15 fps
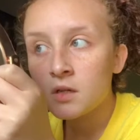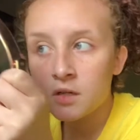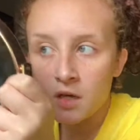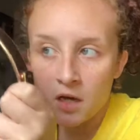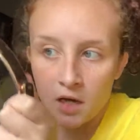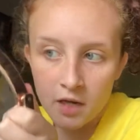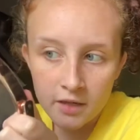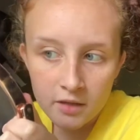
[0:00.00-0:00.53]

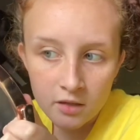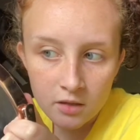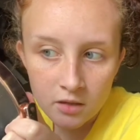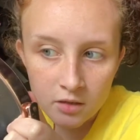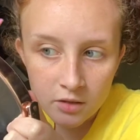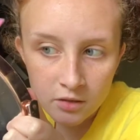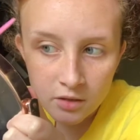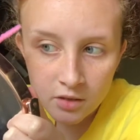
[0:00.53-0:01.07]
Yeah, I
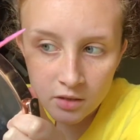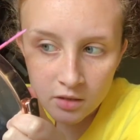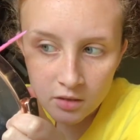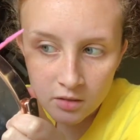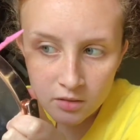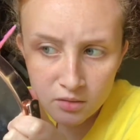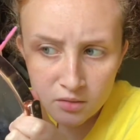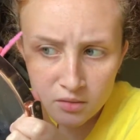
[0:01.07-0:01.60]
clearly
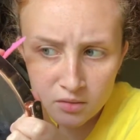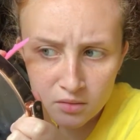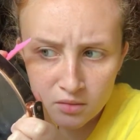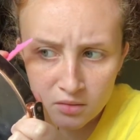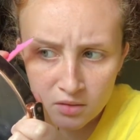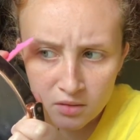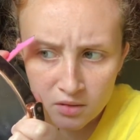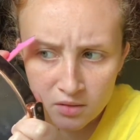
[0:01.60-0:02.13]

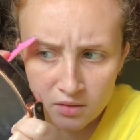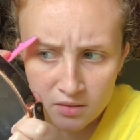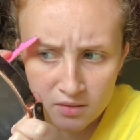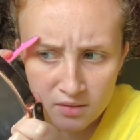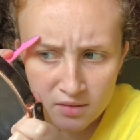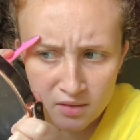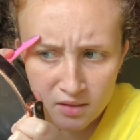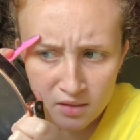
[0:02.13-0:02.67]

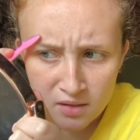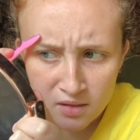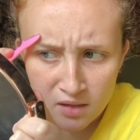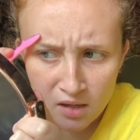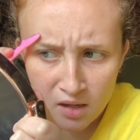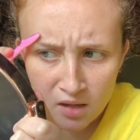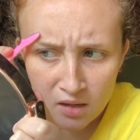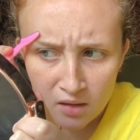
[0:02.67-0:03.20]
see
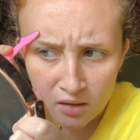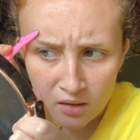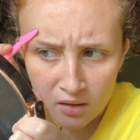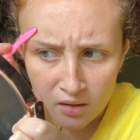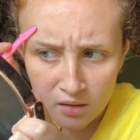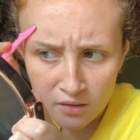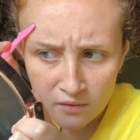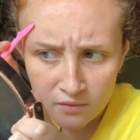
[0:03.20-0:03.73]

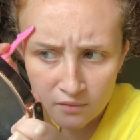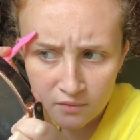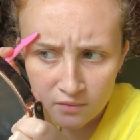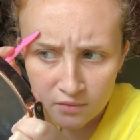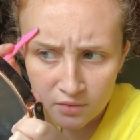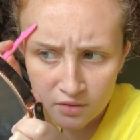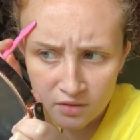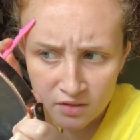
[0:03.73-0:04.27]
hair. I
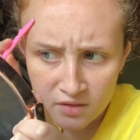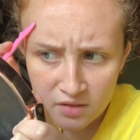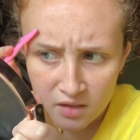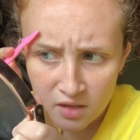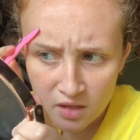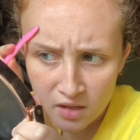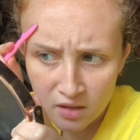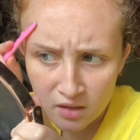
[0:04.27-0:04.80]
literally
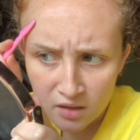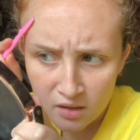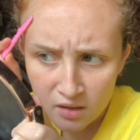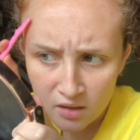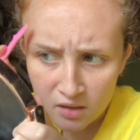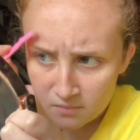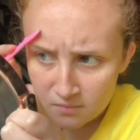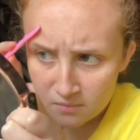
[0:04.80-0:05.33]
see hair.
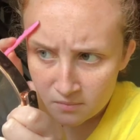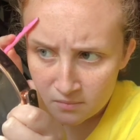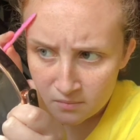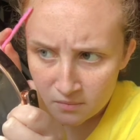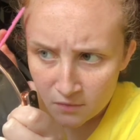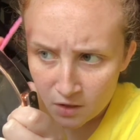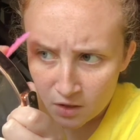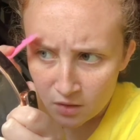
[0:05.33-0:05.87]

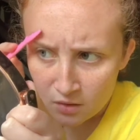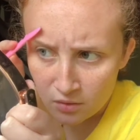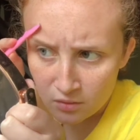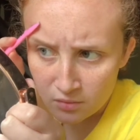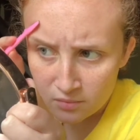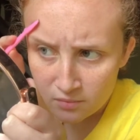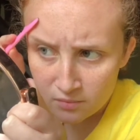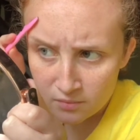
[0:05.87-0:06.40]

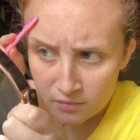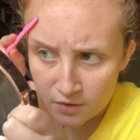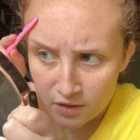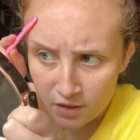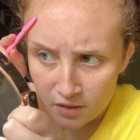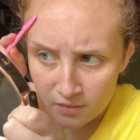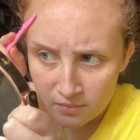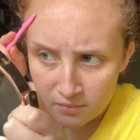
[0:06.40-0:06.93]
Oh,
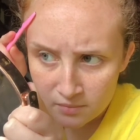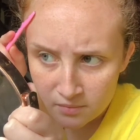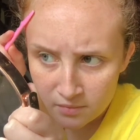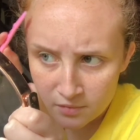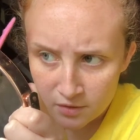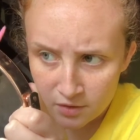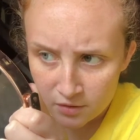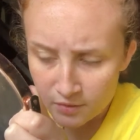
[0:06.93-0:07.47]
yeah.
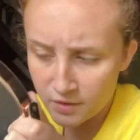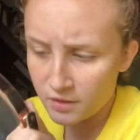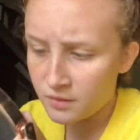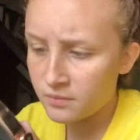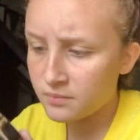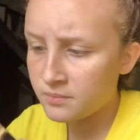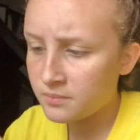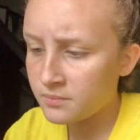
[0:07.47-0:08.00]
There we go.